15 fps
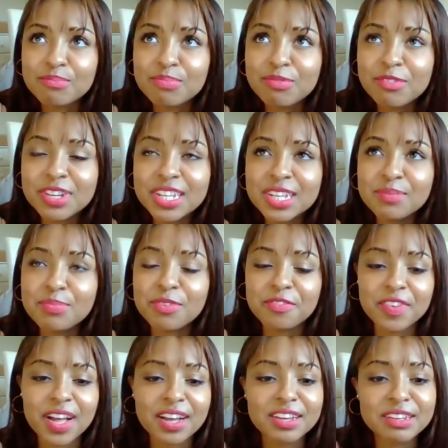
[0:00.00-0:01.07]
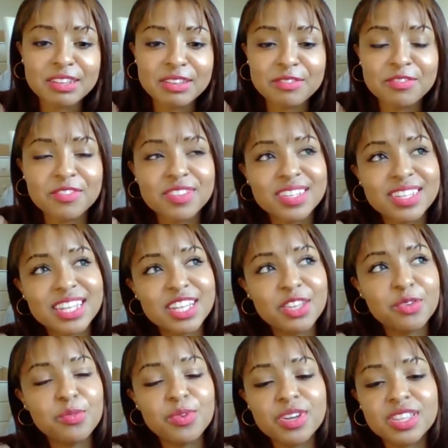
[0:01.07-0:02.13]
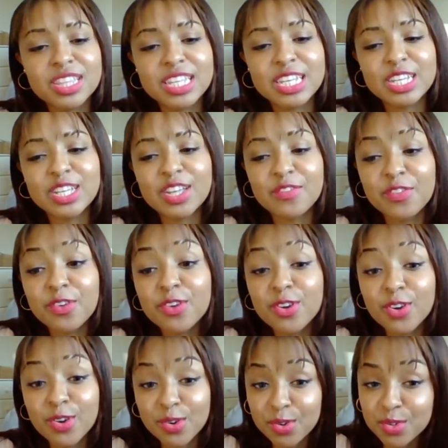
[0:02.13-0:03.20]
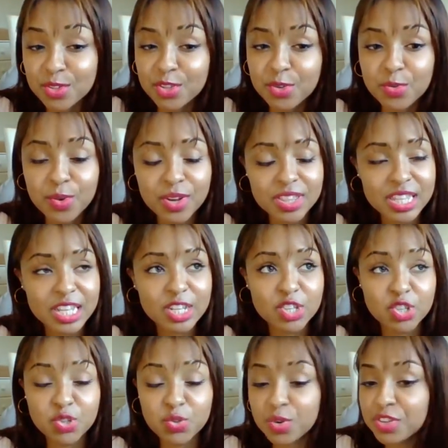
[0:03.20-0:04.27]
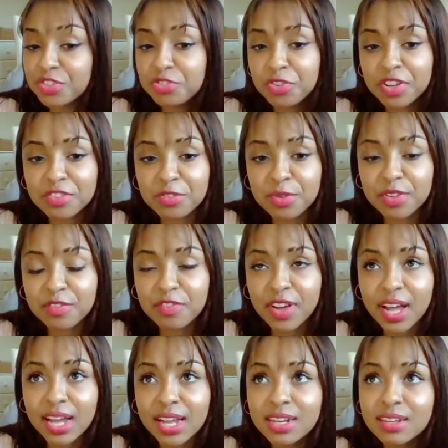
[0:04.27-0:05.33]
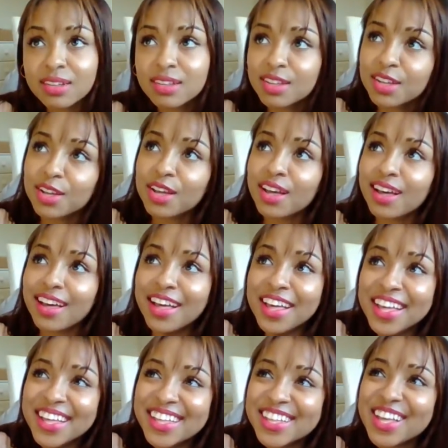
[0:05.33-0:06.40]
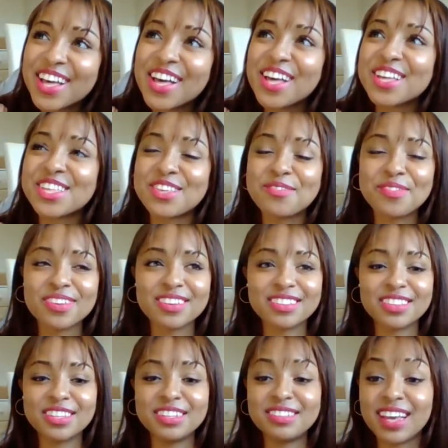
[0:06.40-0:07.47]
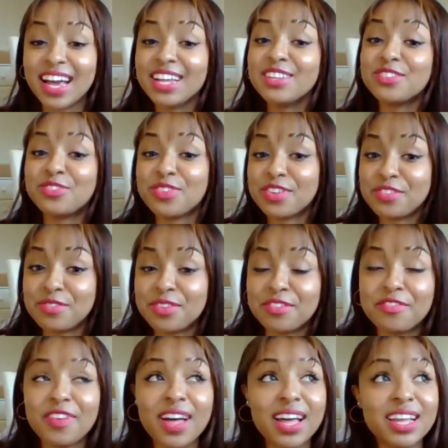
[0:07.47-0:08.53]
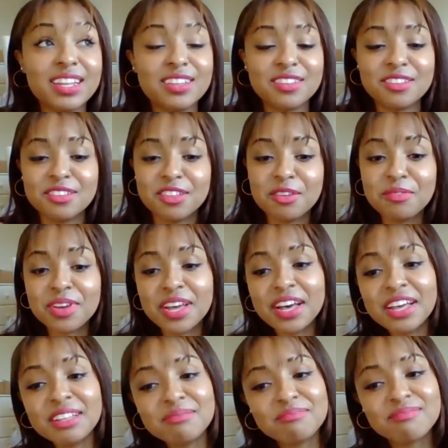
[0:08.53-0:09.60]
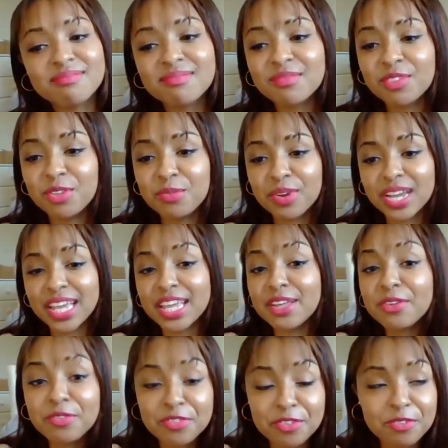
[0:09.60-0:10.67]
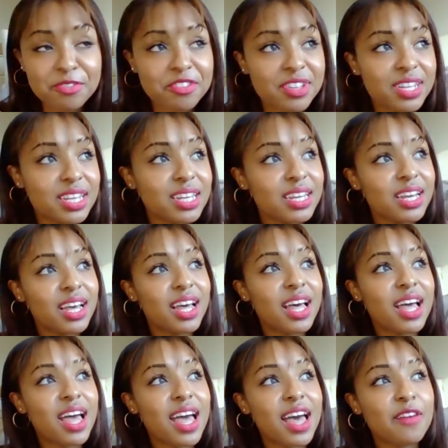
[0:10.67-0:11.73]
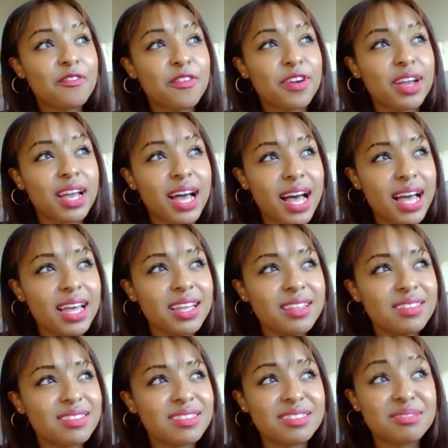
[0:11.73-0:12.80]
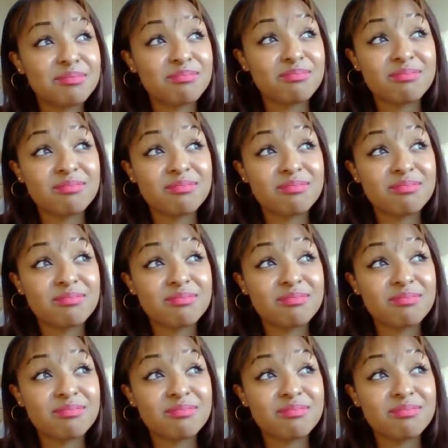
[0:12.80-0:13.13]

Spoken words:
Pretty provocative. If you're a girl, you wear the shortest dress you can find. You wear the tightest dress you can find, low cut. You wear heels usually. For guys,